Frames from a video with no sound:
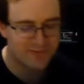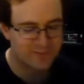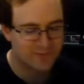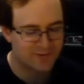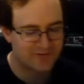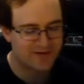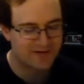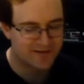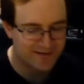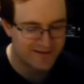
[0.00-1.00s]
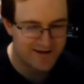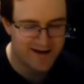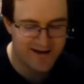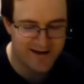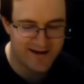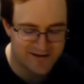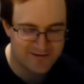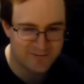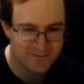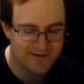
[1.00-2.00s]
movie, and I do
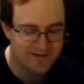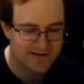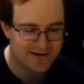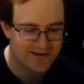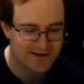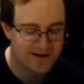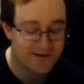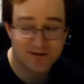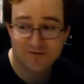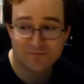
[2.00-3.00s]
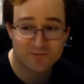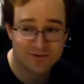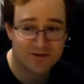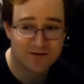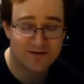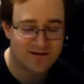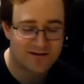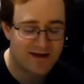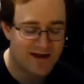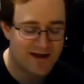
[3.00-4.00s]
really like it. I think it's really good.
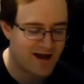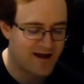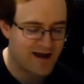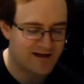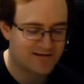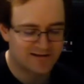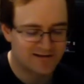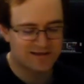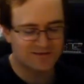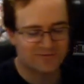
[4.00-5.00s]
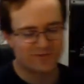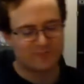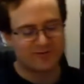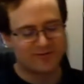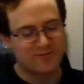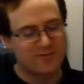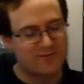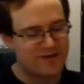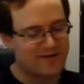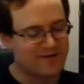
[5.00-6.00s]
I did like the first one a little bit
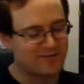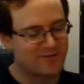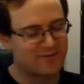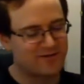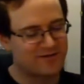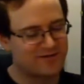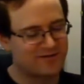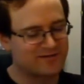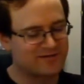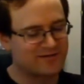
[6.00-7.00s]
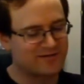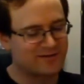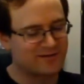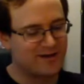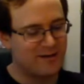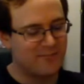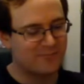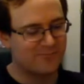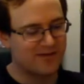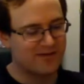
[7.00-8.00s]
better though, because
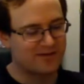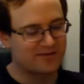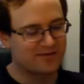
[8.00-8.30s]
like the